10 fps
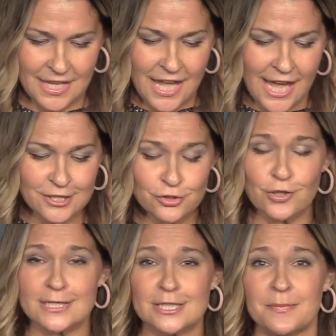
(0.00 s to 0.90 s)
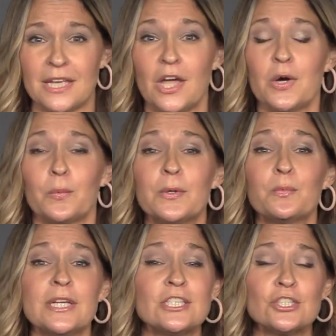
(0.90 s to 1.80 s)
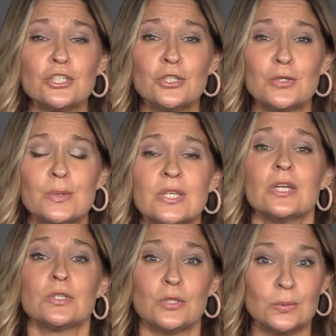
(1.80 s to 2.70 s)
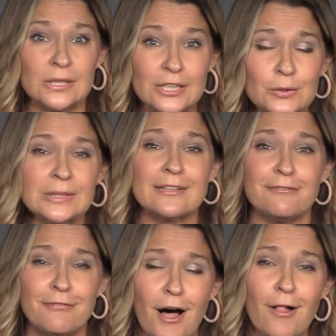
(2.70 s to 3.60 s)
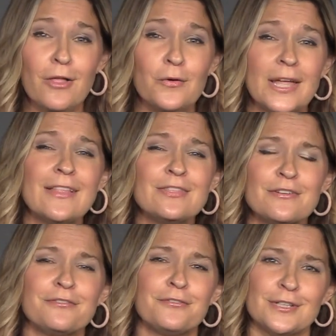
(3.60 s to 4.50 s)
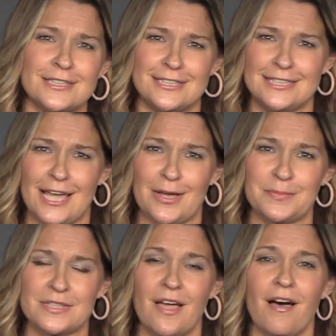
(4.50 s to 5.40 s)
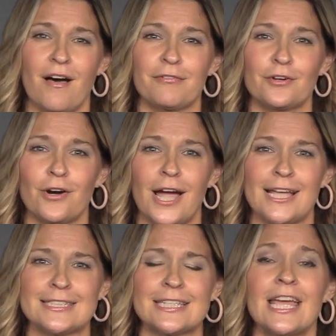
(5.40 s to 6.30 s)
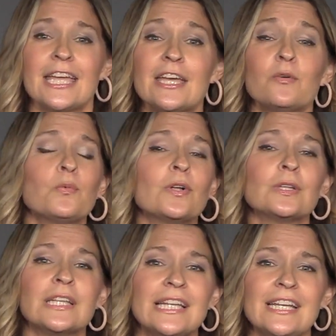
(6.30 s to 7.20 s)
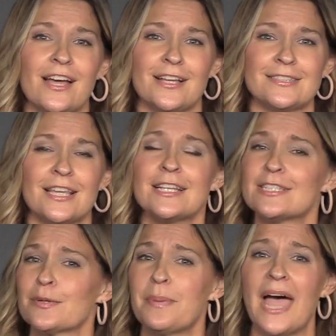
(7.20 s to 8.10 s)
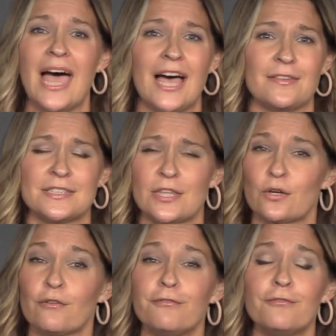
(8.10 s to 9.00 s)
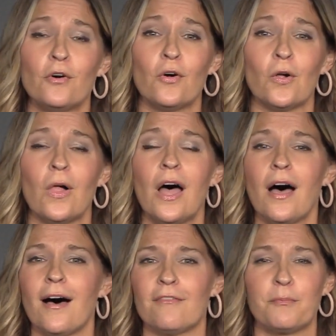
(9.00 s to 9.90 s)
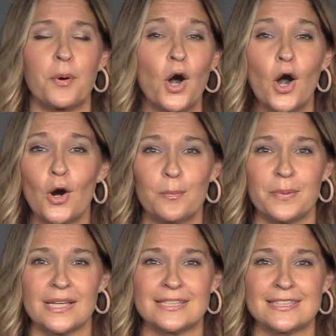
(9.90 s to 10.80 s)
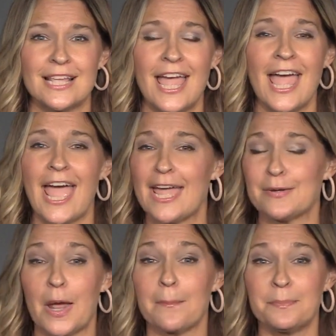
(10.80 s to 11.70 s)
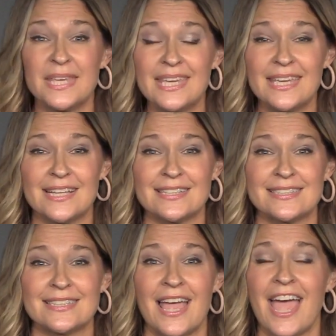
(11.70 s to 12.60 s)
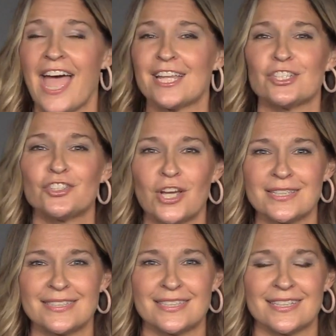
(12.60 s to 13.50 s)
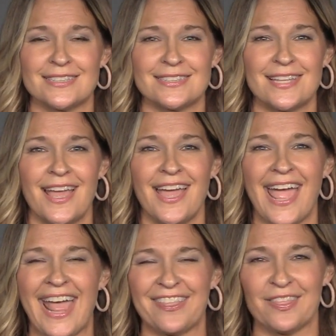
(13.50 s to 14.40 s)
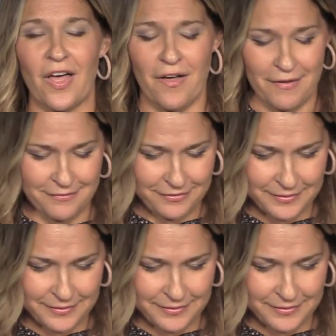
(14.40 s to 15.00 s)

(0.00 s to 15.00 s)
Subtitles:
And trust me, when we choose to literally follow in the footsteps of Christ, it will lead us to paths that are full of purpose and peace and justice and love.